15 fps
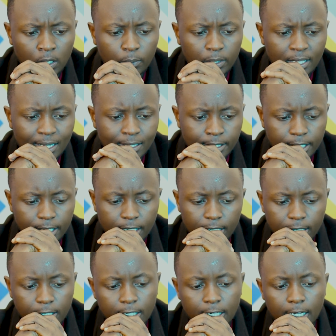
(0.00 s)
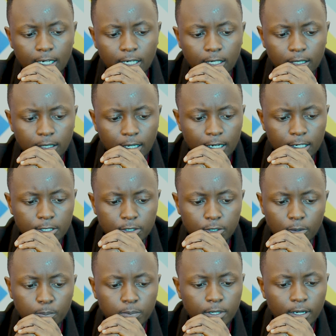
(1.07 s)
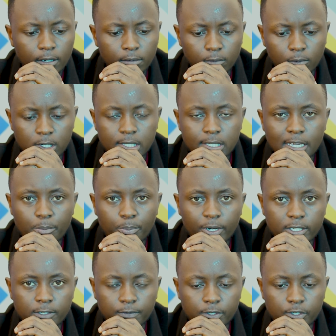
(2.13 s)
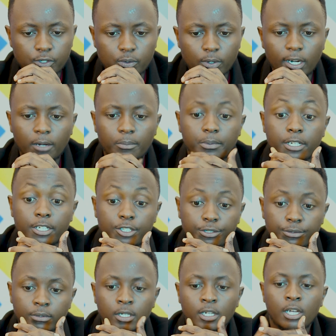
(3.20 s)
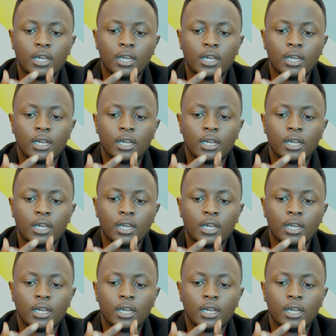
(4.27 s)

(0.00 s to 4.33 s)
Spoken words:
with that said, I think I'll stop there. Once I pass phase 2, I'll update you.